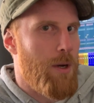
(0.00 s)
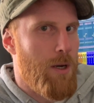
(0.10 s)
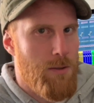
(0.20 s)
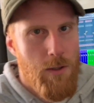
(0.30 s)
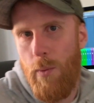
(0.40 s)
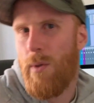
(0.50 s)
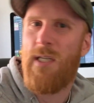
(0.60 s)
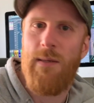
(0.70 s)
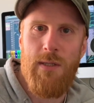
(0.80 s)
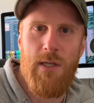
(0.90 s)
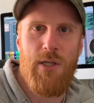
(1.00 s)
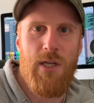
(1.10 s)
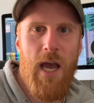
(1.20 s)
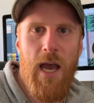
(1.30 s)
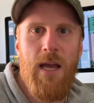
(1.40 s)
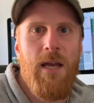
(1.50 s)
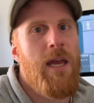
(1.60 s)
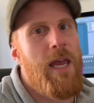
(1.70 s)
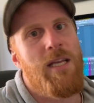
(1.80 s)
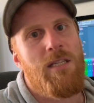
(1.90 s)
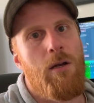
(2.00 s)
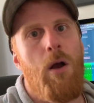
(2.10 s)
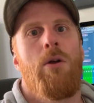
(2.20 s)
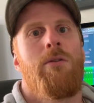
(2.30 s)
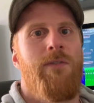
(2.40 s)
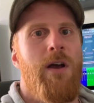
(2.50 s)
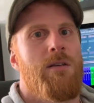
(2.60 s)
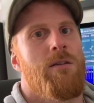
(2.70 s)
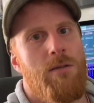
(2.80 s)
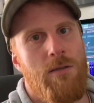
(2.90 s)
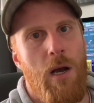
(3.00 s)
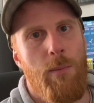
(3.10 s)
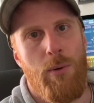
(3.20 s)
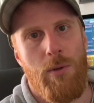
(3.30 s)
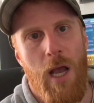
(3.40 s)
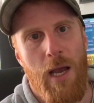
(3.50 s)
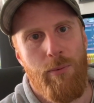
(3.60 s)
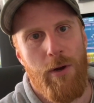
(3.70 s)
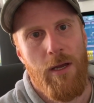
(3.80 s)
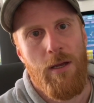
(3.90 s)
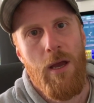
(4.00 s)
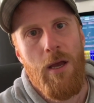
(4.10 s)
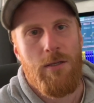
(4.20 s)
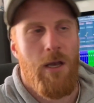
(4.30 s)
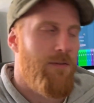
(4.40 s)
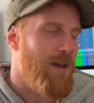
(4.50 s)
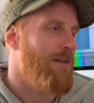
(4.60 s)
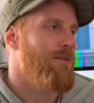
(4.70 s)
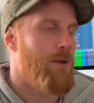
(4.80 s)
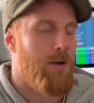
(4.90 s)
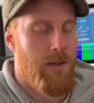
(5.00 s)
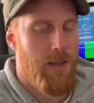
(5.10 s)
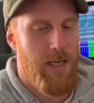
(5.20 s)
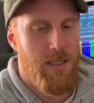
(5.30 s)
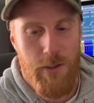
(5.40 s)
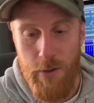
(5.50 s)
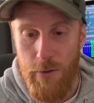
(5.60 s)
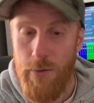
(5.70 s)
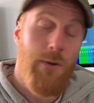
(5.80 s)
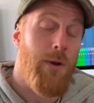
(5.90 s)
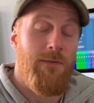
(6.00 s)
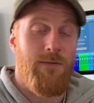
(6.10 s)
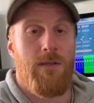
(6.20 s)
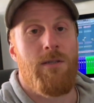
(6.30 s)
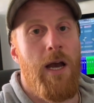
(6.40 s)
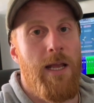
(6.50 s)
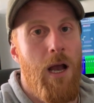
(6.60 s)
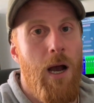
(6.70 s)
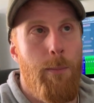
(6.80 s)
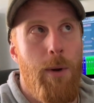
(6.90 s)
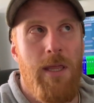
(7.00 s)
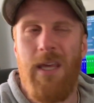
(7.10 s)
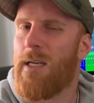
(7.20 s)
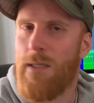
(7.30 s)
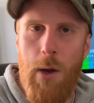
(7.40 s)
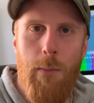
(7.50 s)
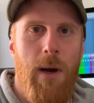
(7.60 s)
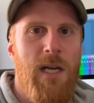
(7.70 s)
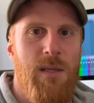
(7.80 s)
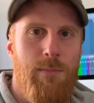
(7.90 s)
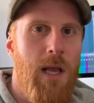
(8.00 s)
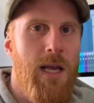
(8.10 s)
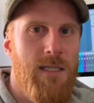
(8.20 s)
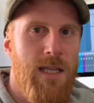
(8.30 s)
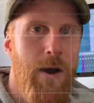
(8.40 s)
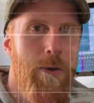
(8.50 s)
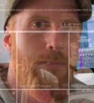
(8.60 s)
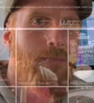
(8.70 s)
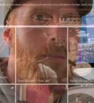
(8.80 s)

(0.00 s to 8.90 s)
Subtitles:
but no one seems to share is the Converse sample library. So if you have a look at this, you do have to sign up. I think it's owned by Splice now.